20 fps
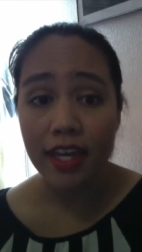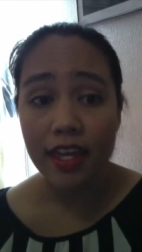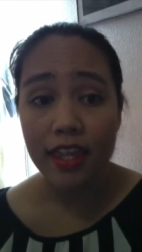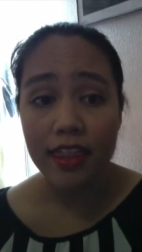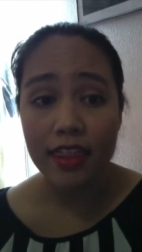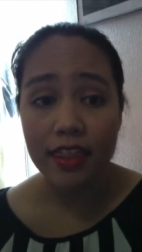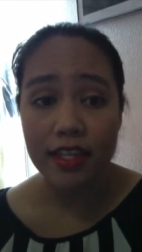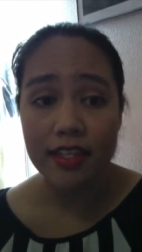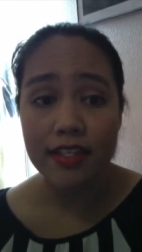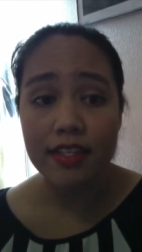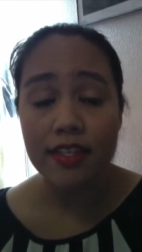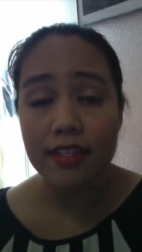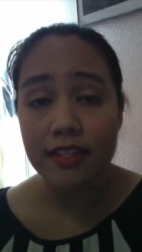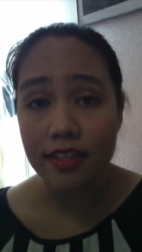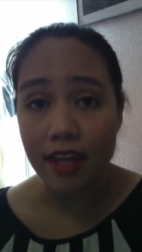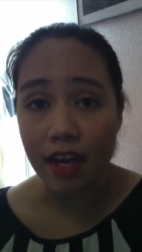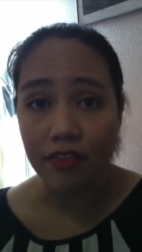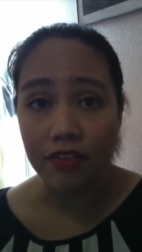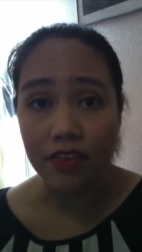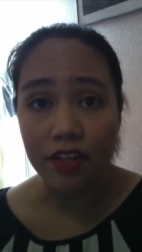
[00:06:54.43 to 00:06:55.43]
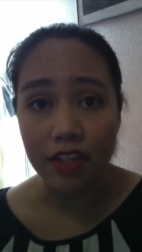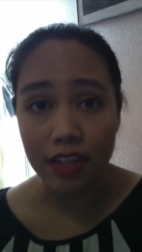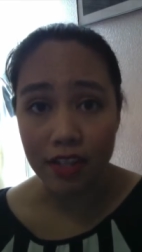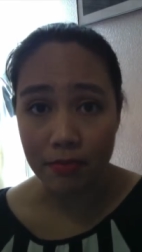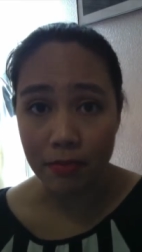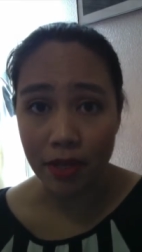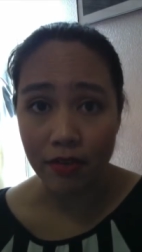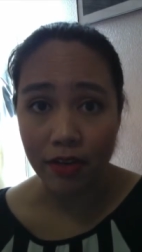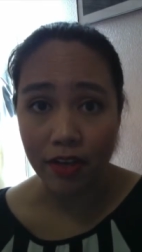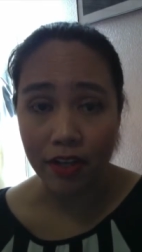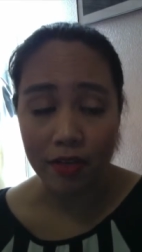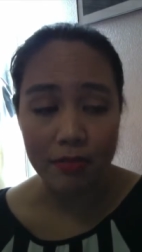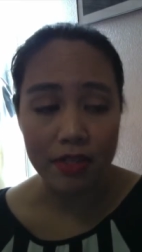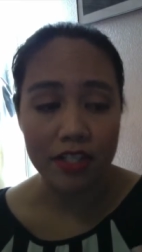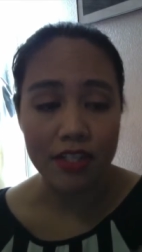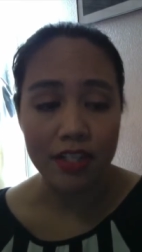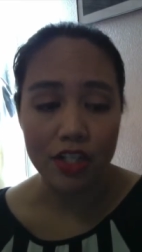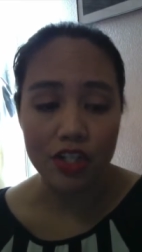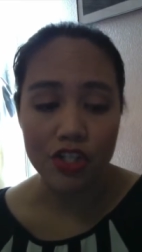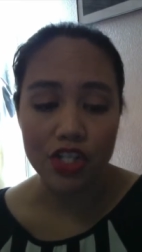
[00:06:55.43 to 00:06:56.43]
This is definitely my
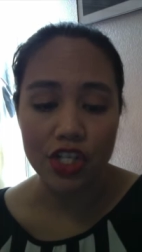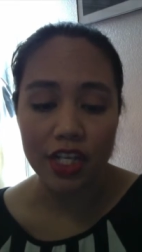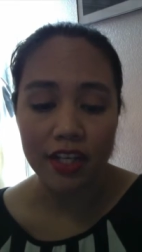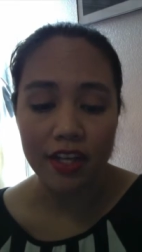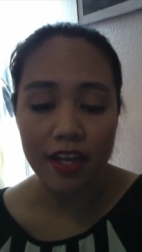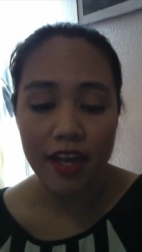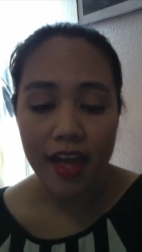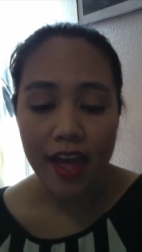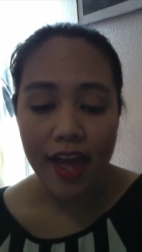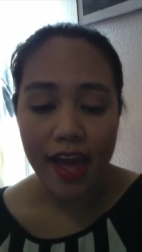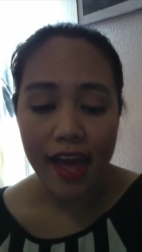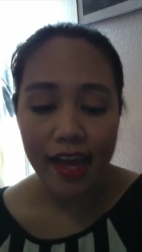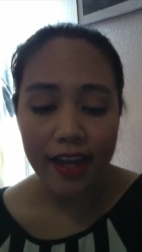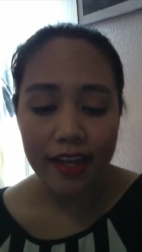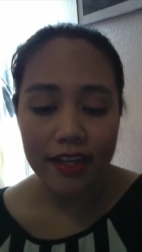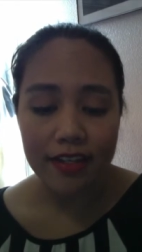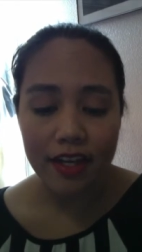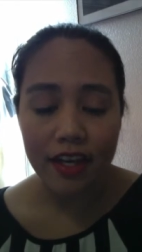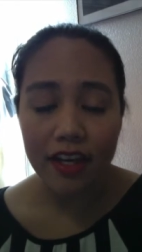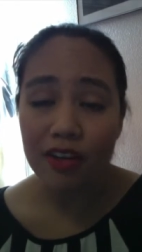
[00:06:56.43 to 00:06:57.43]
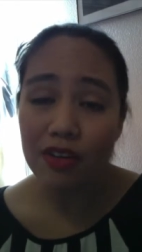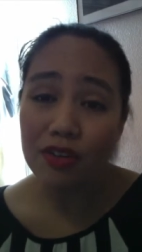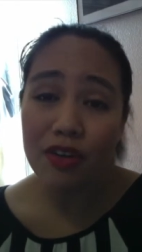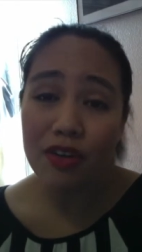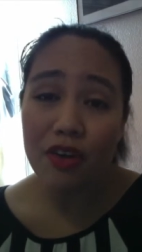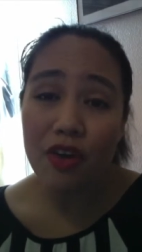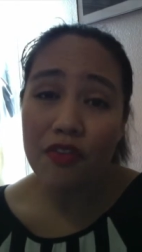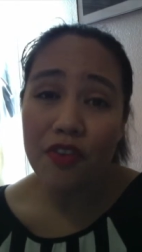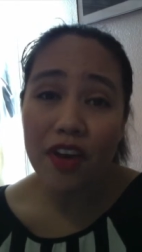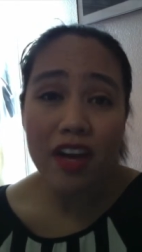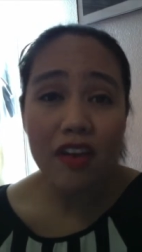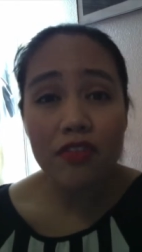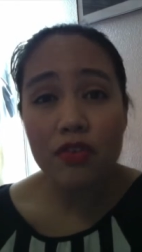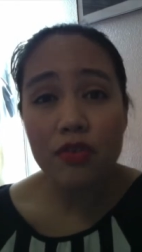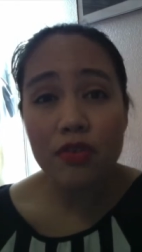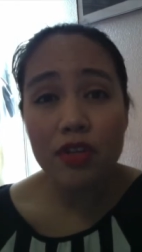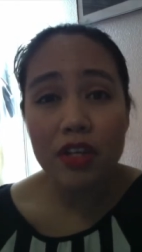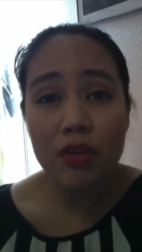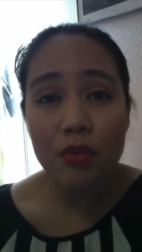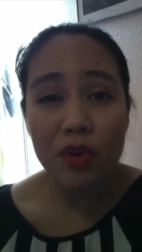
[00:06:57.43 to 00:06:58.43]
recommendation. And I don't know if I ever
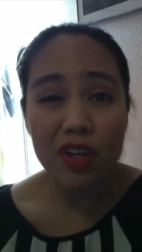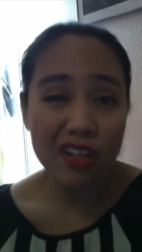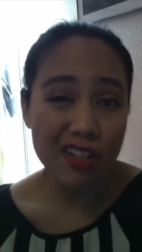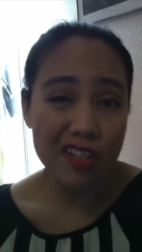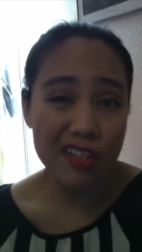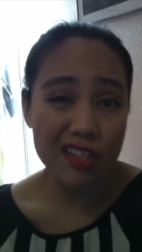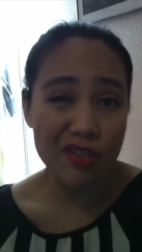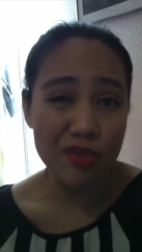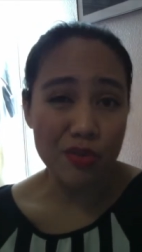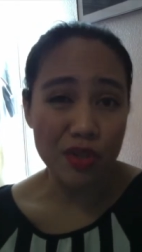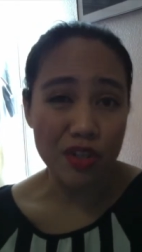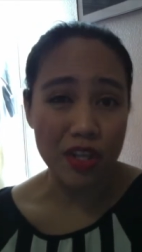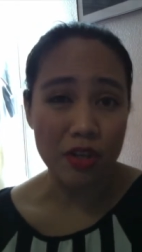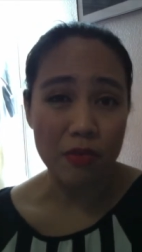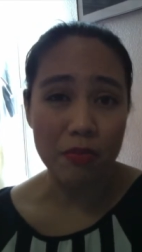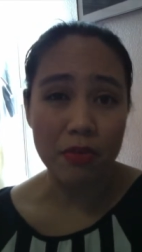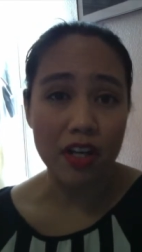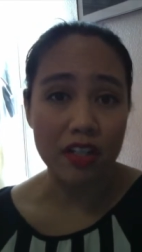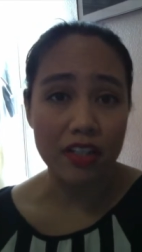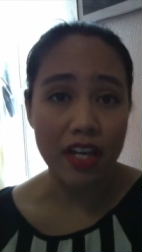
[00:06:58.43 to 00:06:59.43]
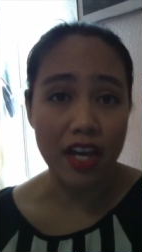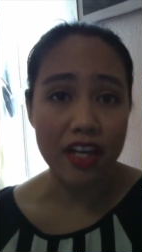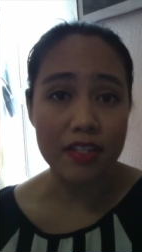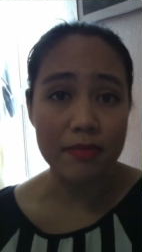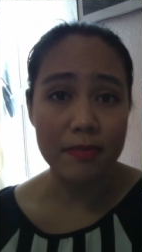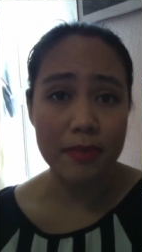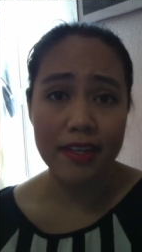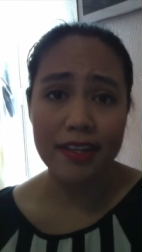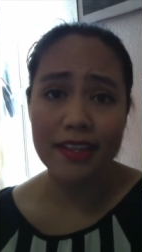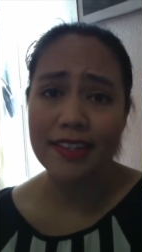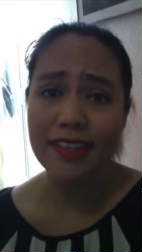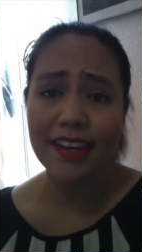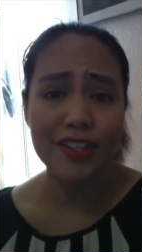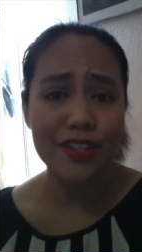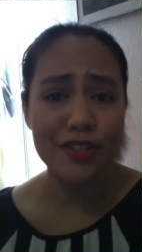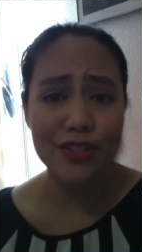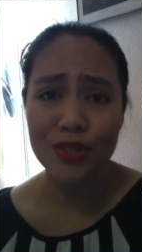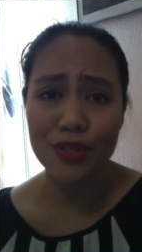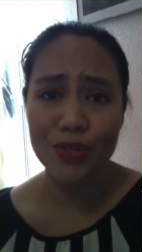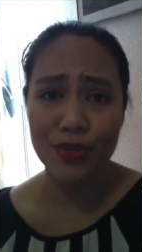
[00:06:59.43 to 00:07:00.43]
really want to listen to another podcast because I
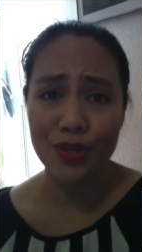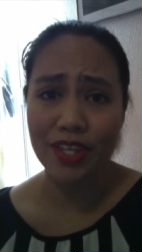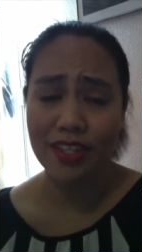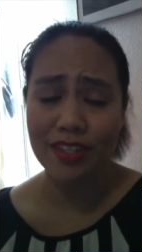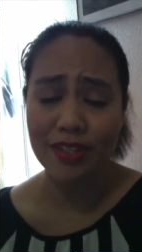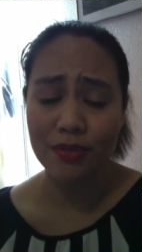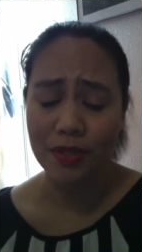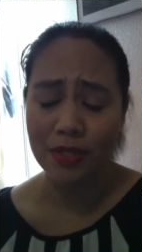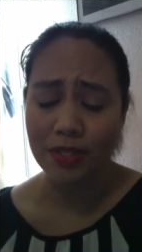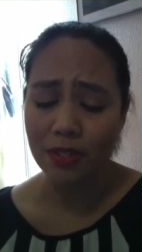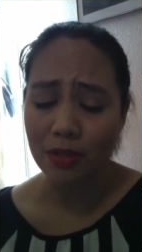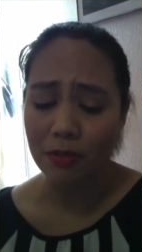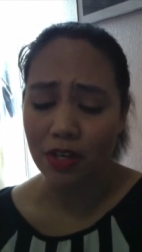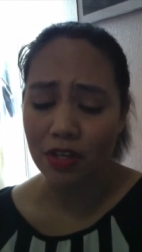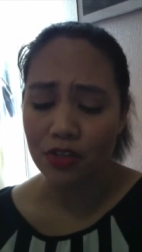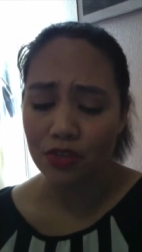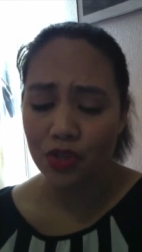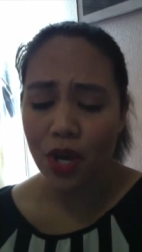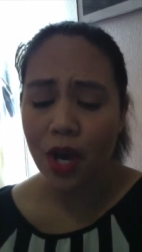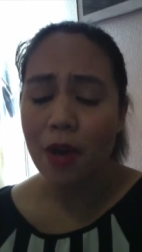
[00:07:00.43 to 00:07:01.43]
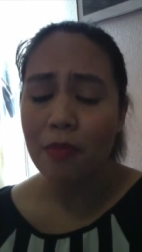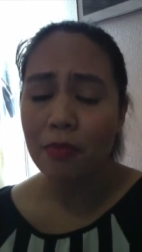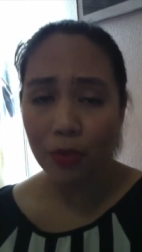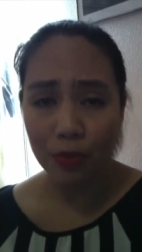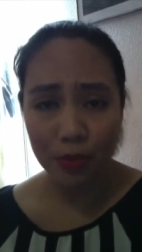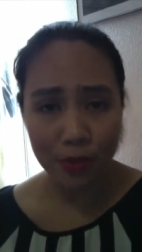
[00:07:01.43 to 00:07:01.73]
just enjoy this one so much. But